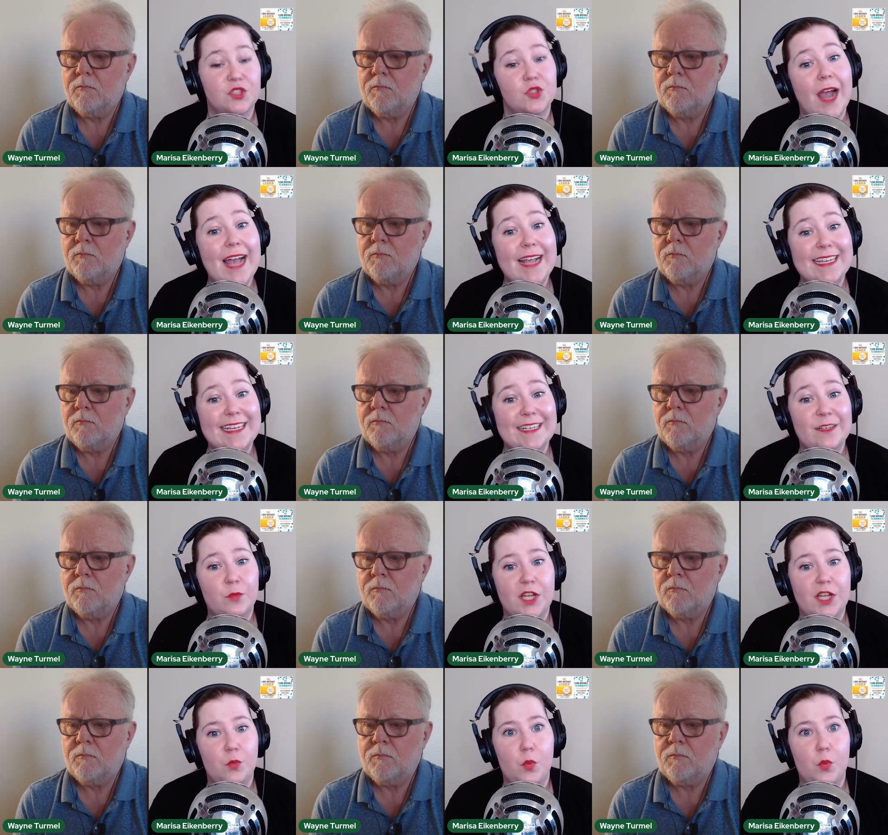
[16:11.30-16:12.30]
Speaker 1: tracking,
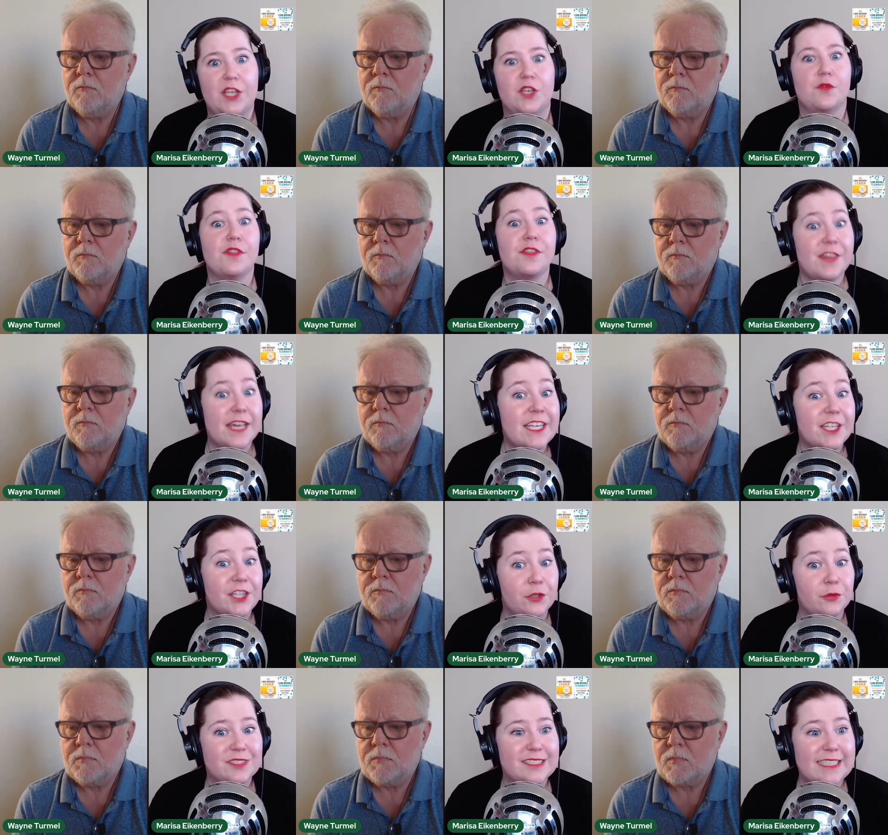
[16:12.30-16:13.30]
what you think
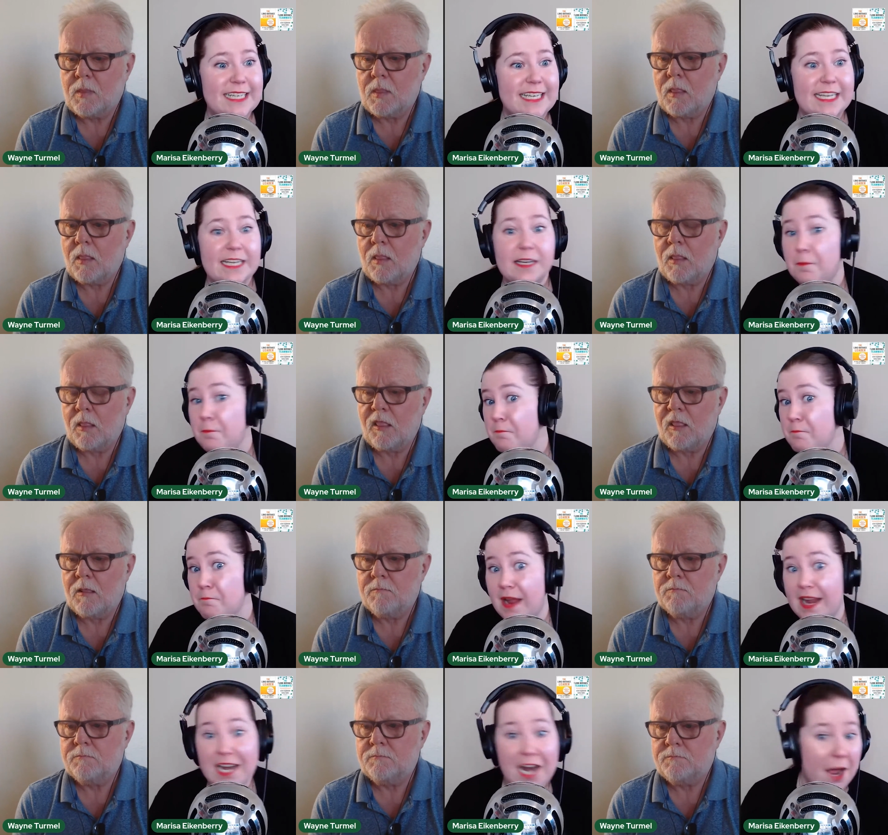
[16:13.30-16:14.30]
you see
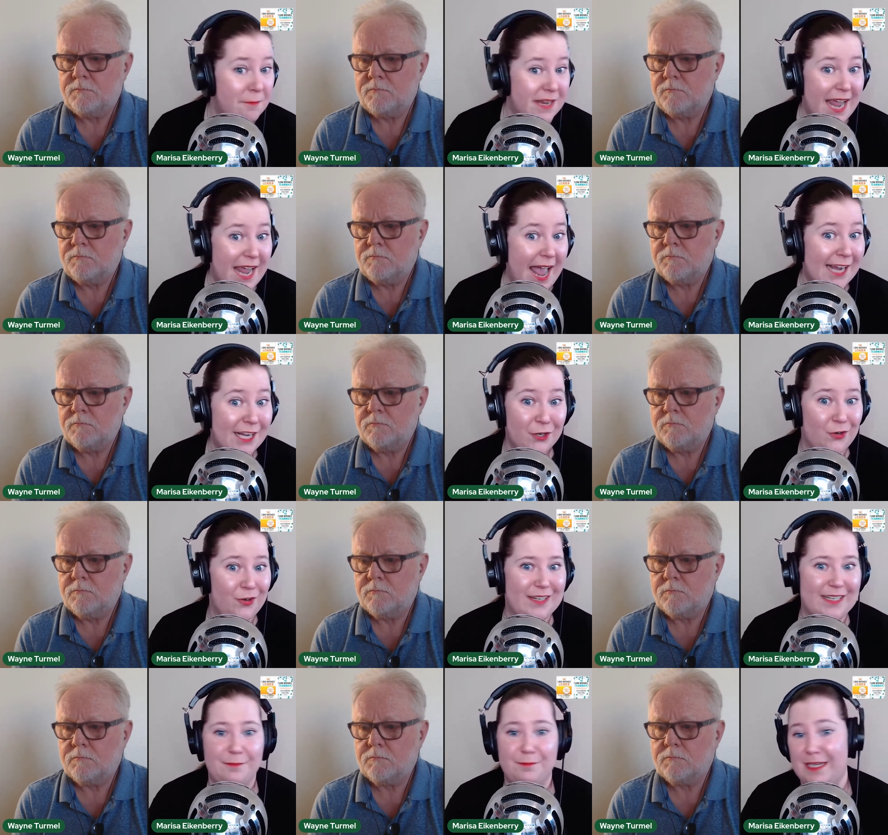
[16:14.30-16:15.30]
may not be
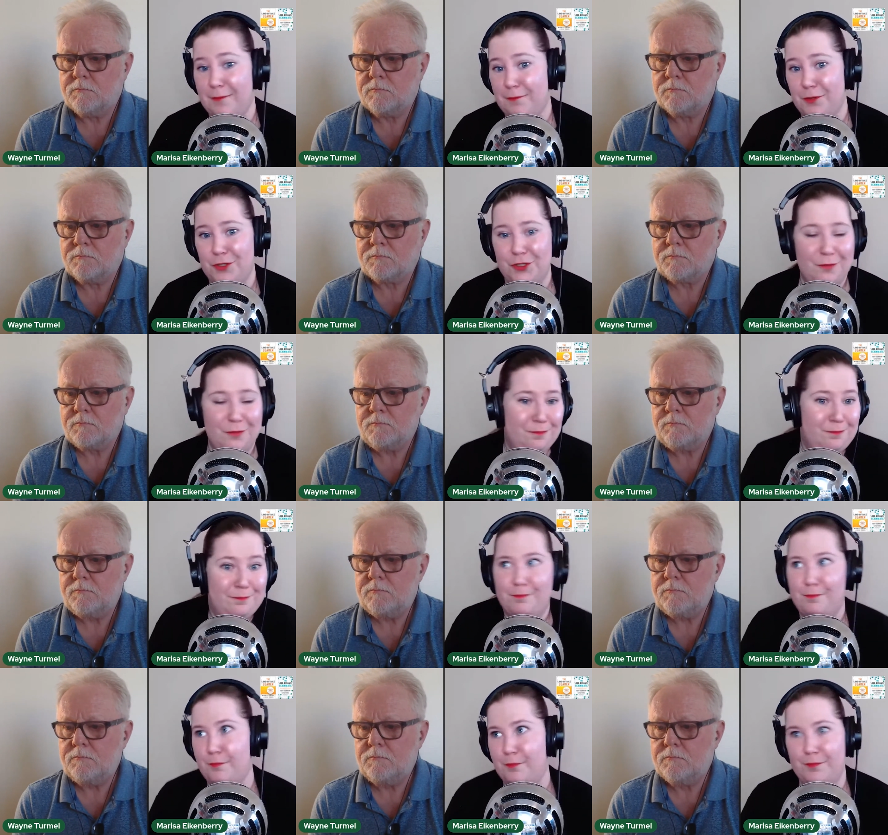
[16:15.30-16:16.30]
accurate. People are,
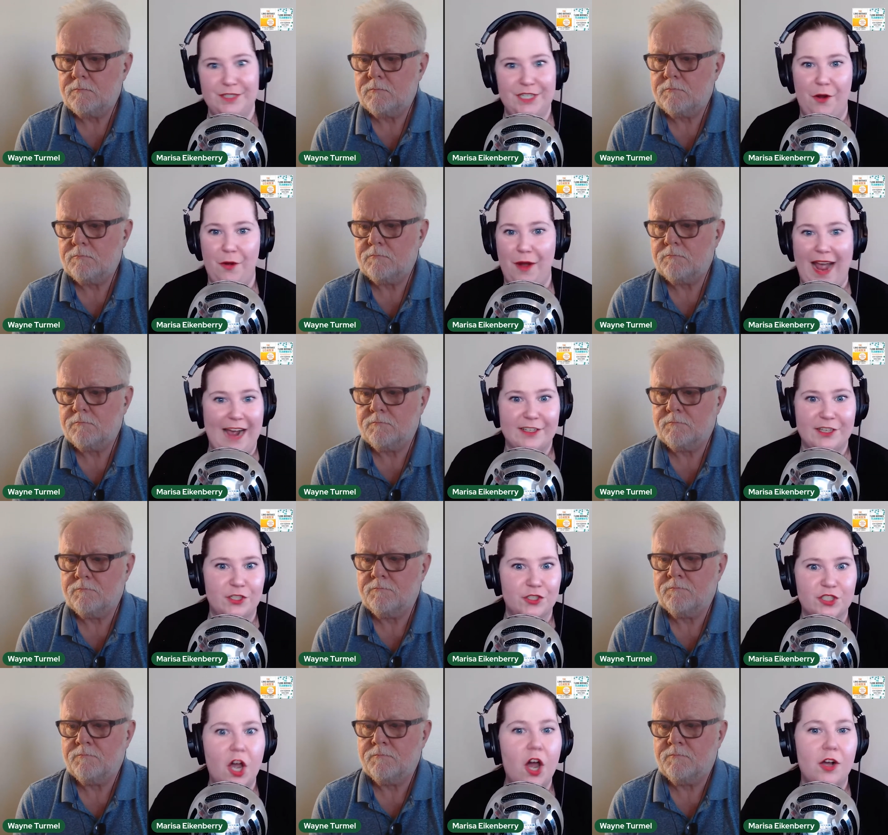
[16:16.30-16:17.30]
you know, having
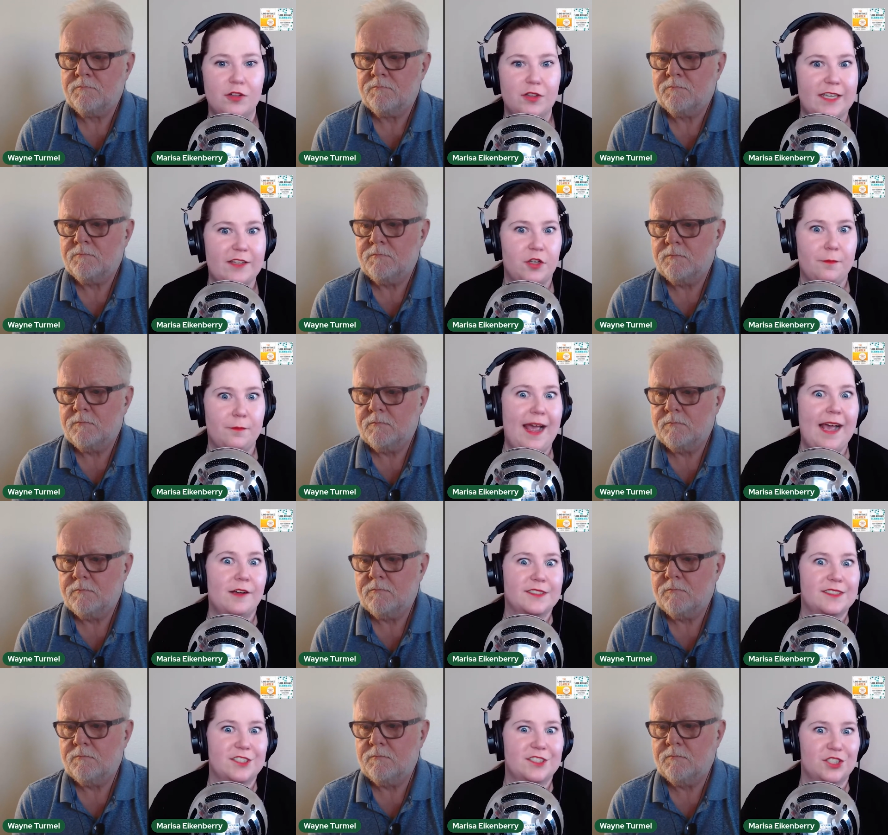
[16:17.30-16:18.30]
their dog lick their
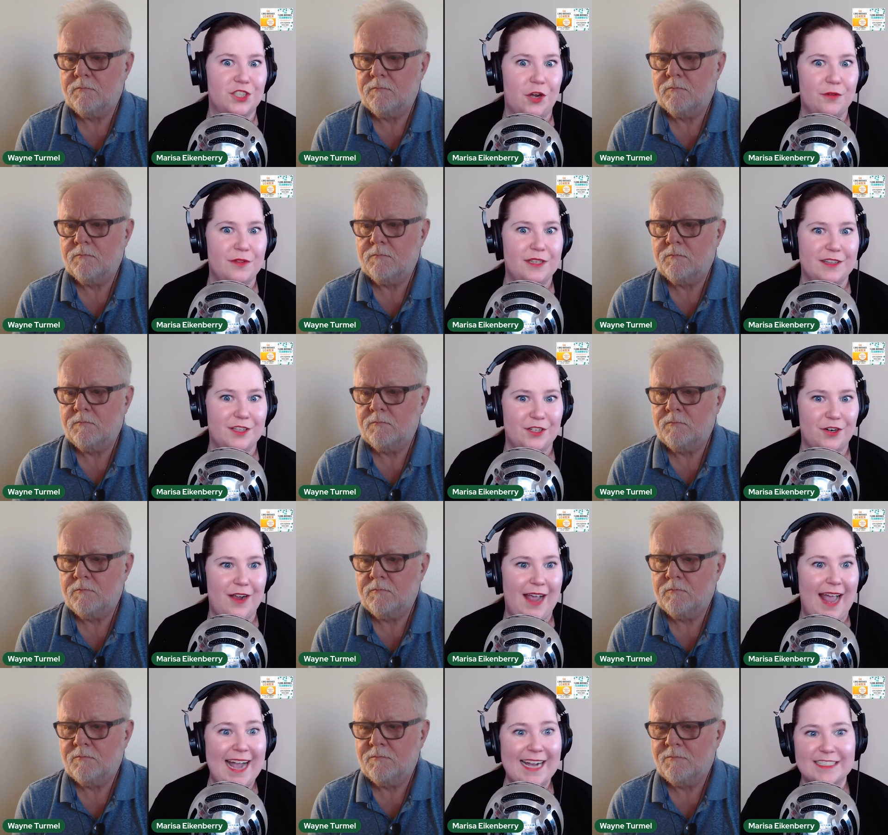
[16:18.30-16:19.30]
mouse to show that
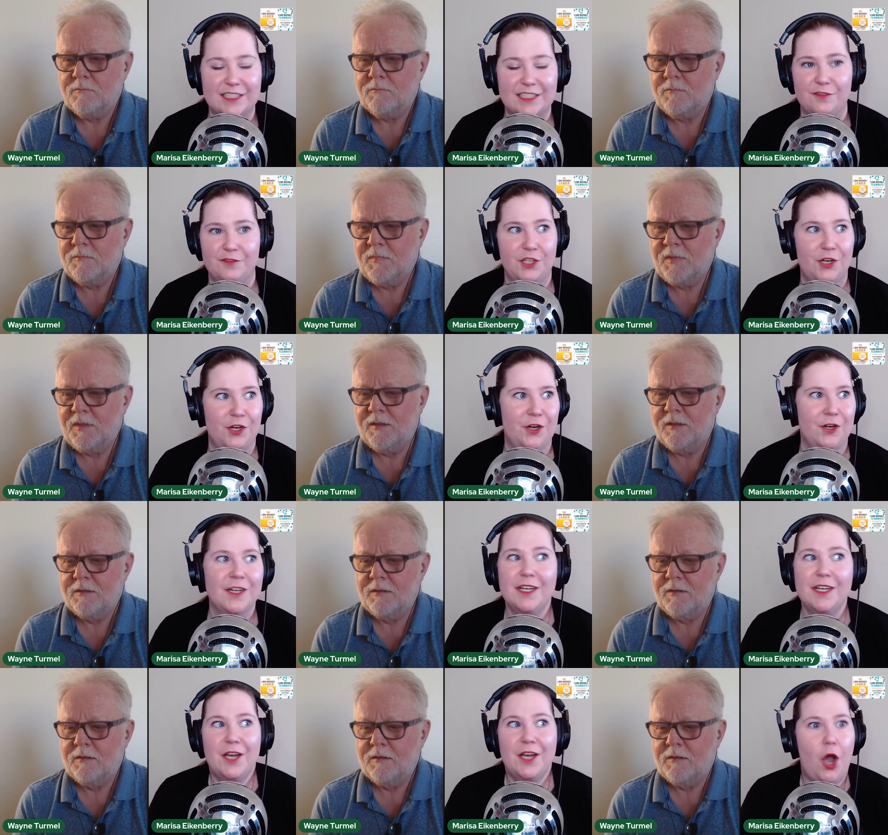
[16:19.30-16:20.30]
they're active. They're
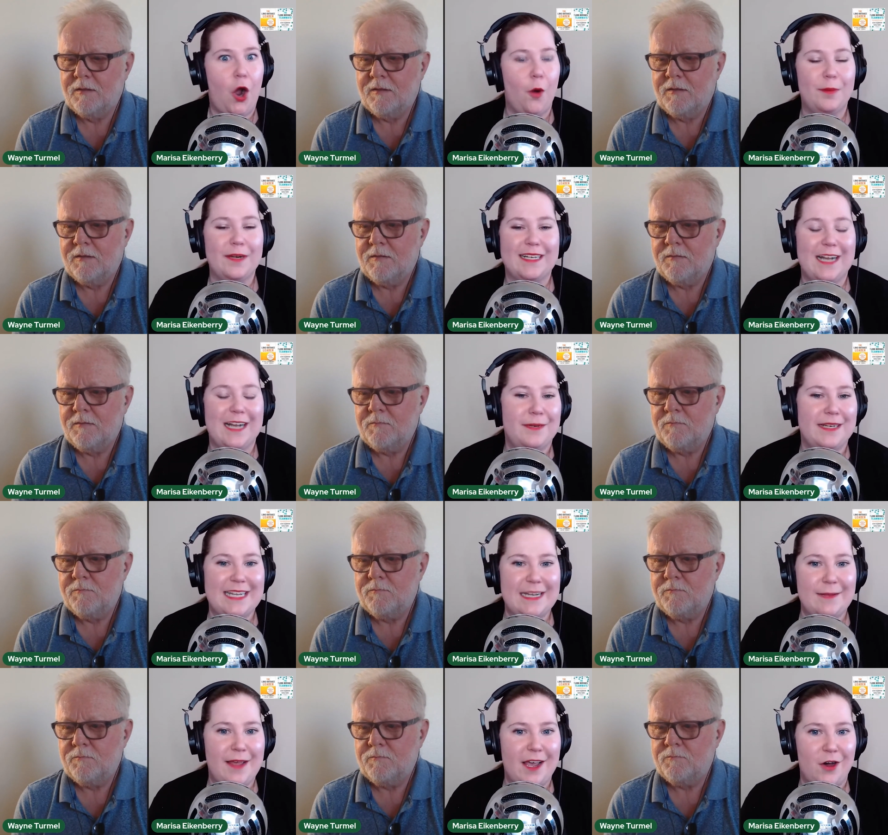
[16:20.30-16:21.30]
opening up an
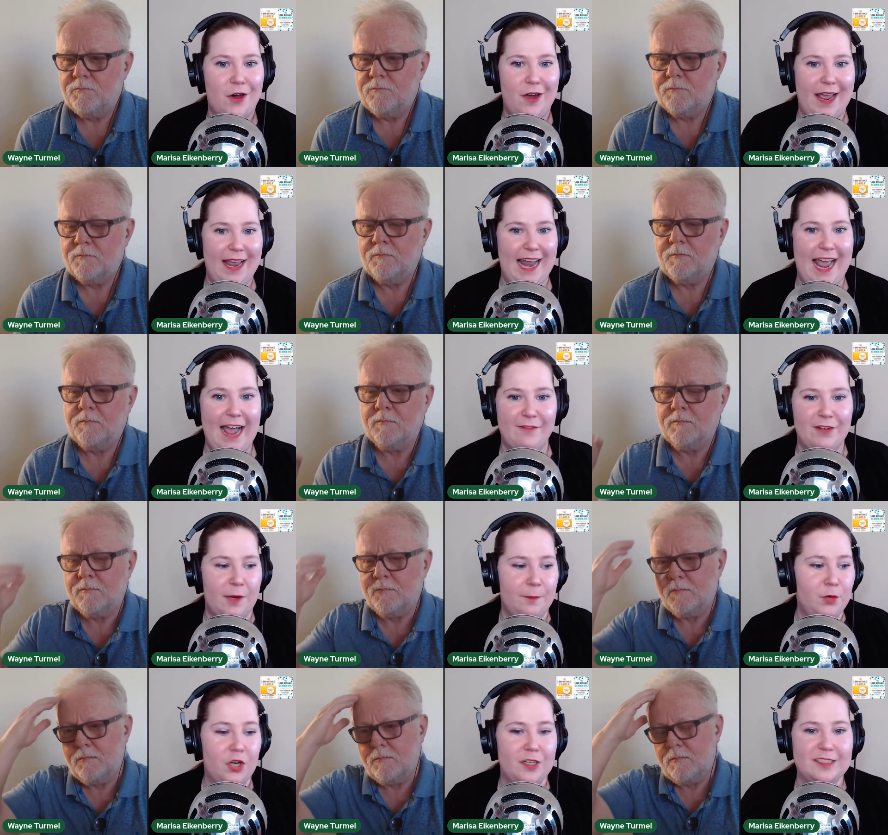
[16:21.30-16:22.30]
email and having a
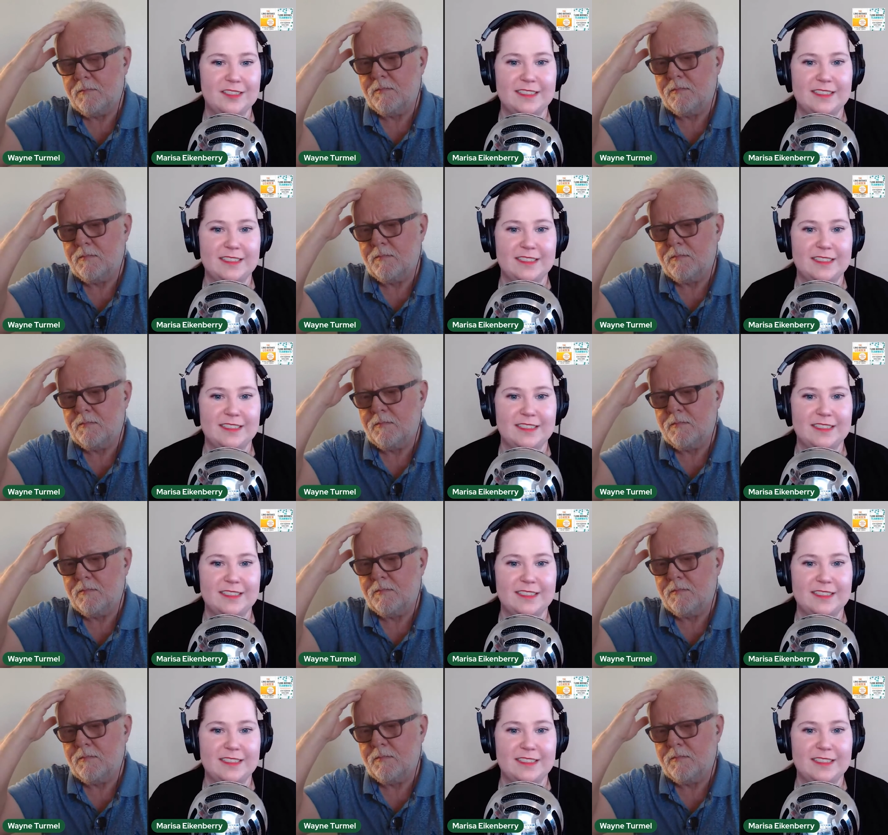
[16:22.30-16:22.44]
book